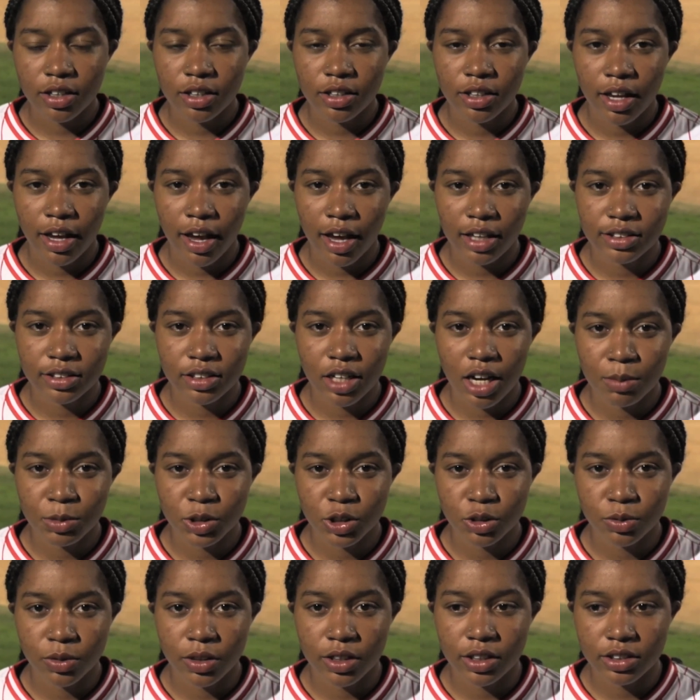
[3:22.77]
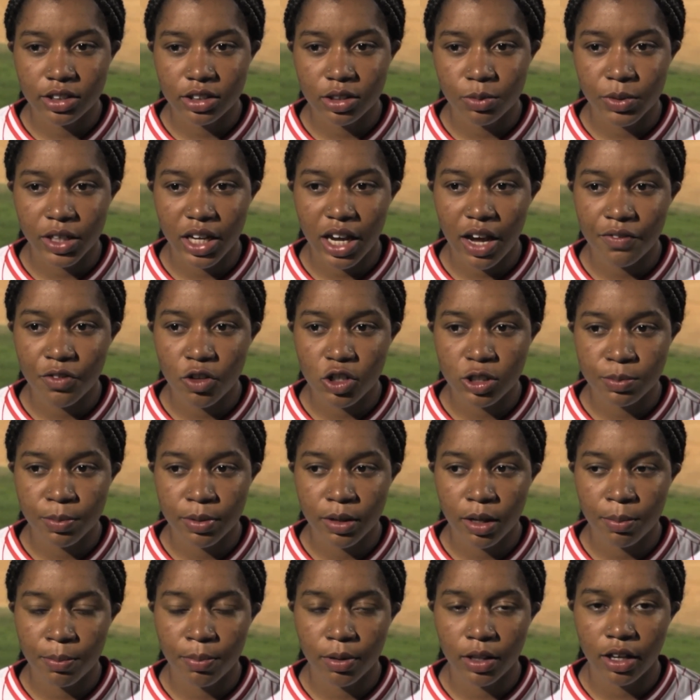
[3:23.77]
has time to rest, and we have those
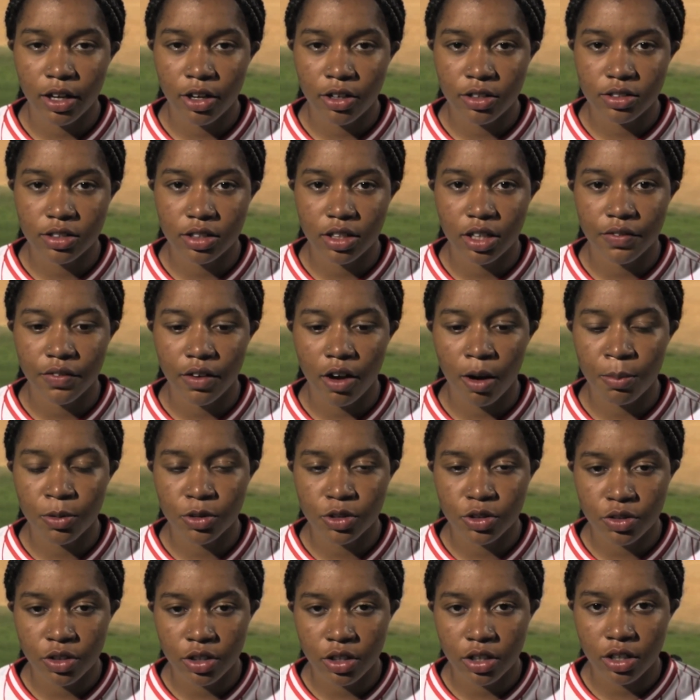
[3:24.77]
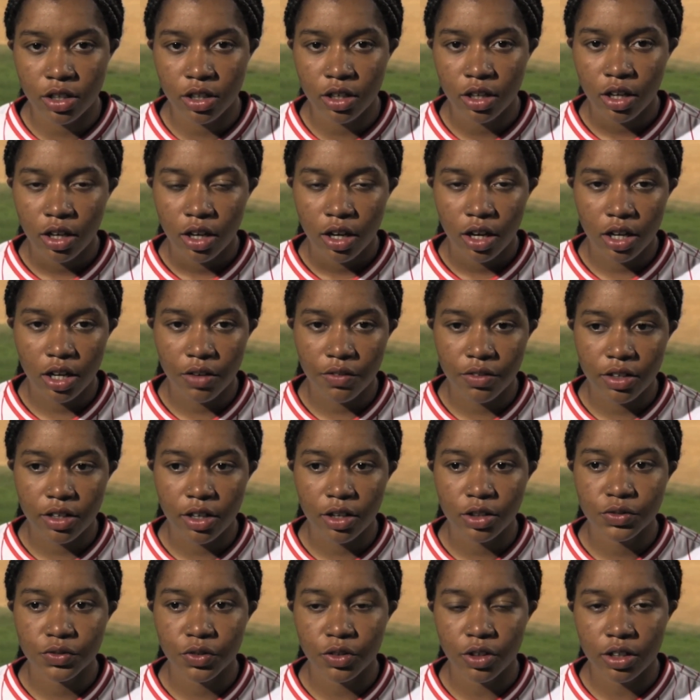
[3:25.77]
players to give opportunity and everything
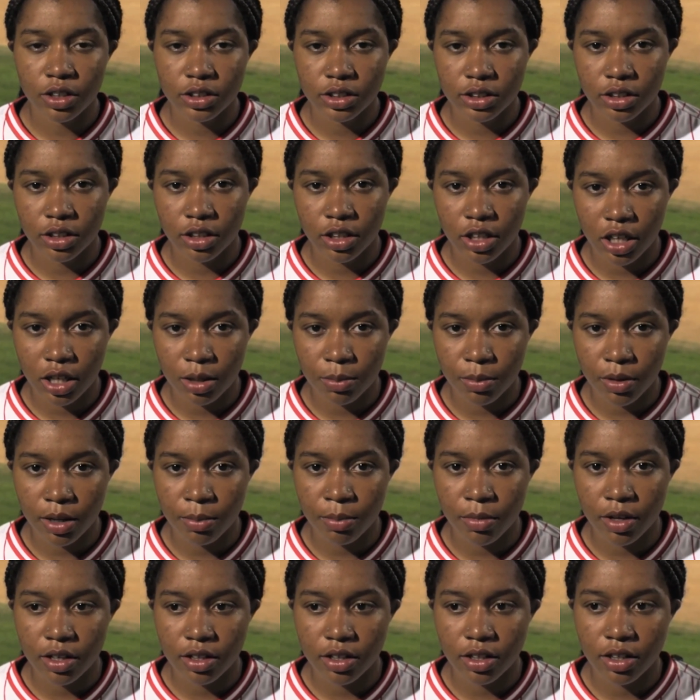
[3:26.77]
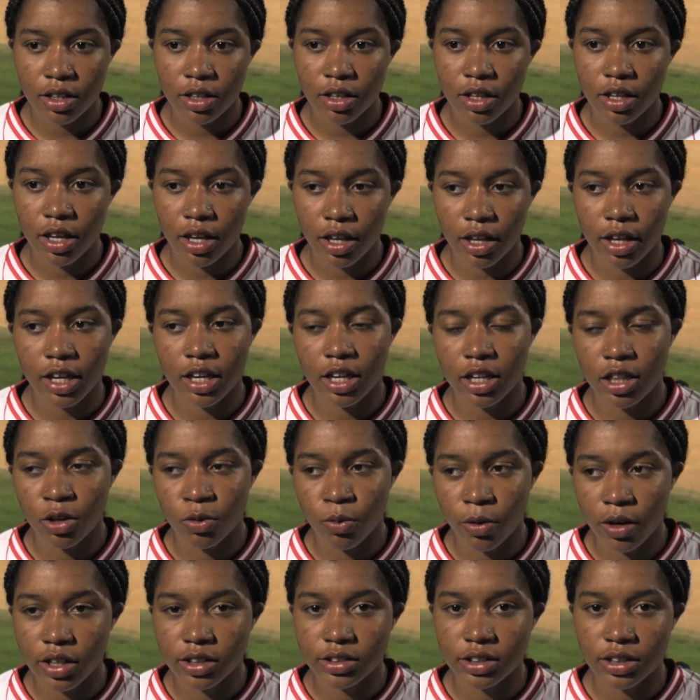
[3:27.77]
else for us in the game and make let Keely
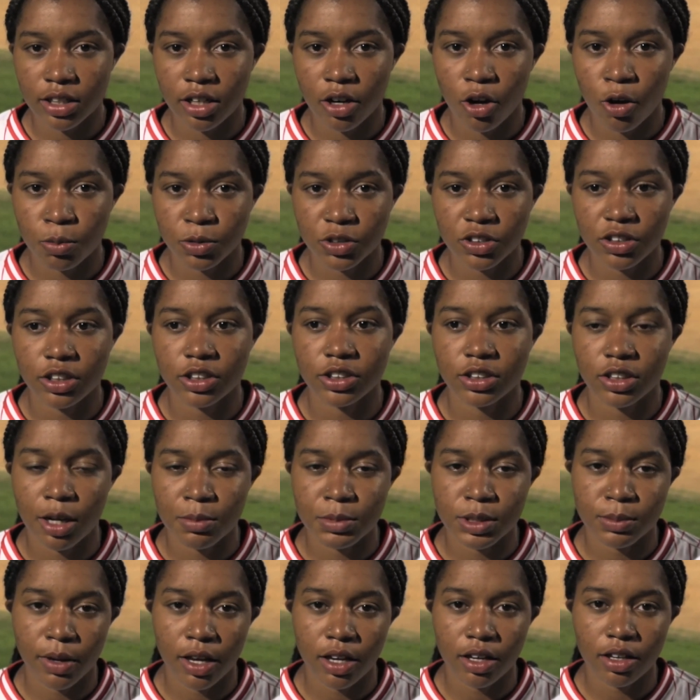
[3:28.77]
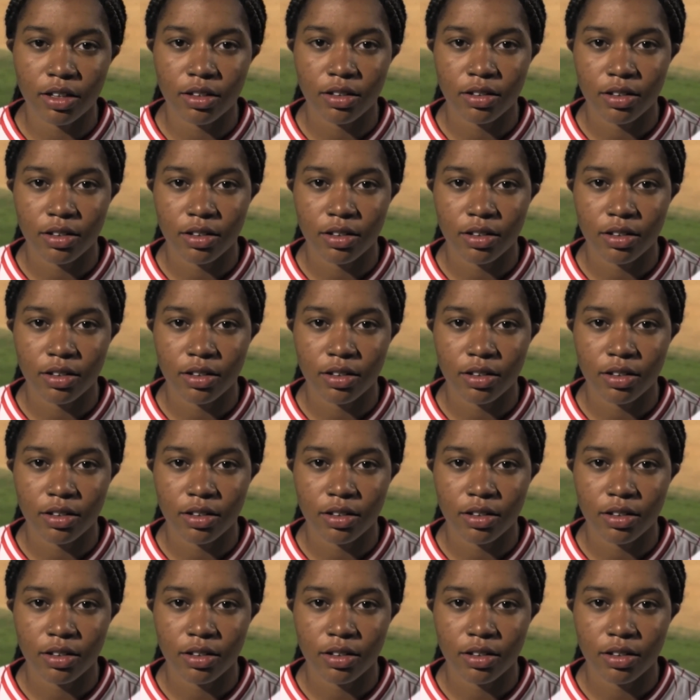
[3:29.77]
rest, and hopefully she comes back